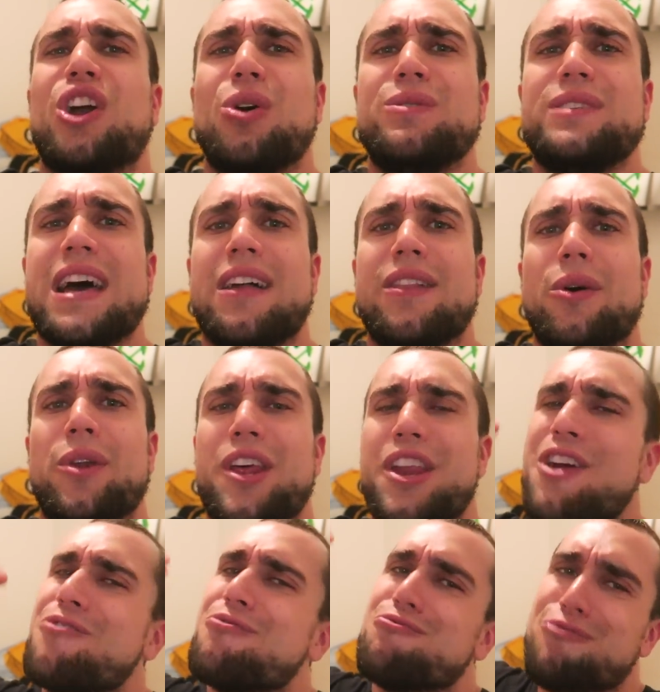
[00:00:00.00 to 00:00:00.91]
Go download
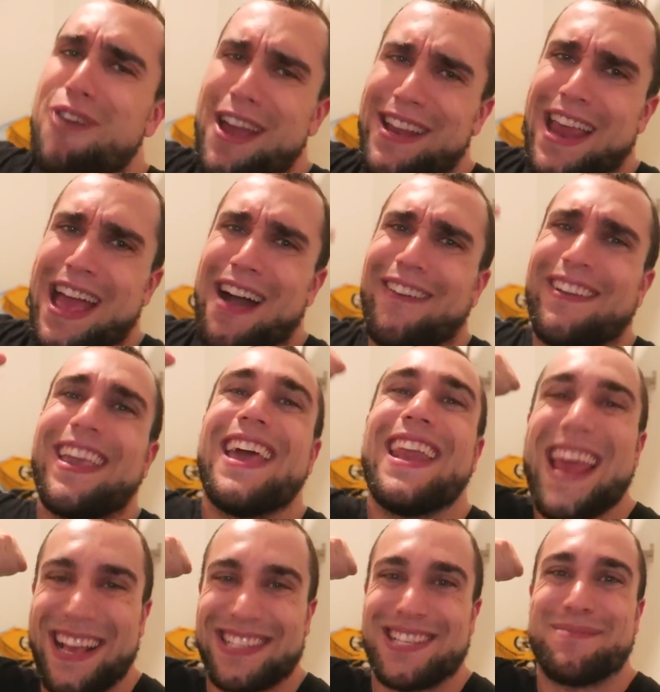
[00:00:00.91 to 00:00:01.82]
it right now.
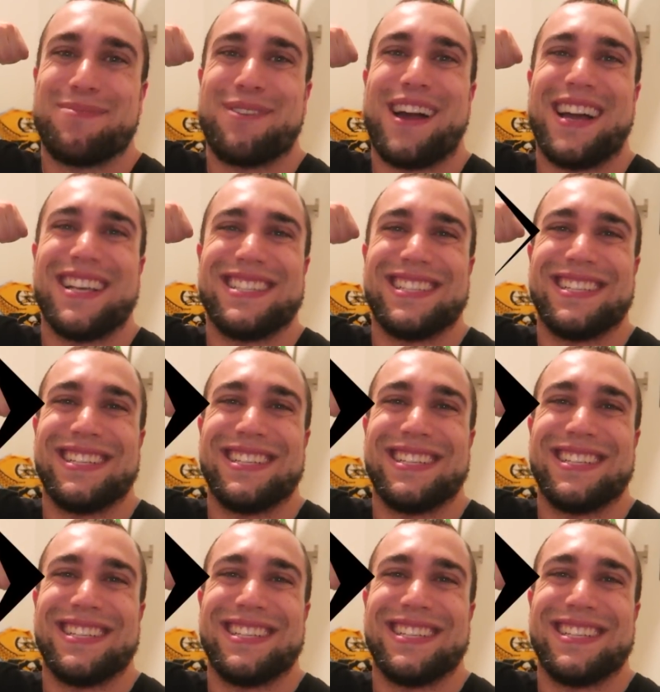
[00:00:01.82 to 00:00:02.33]
Get Exerprise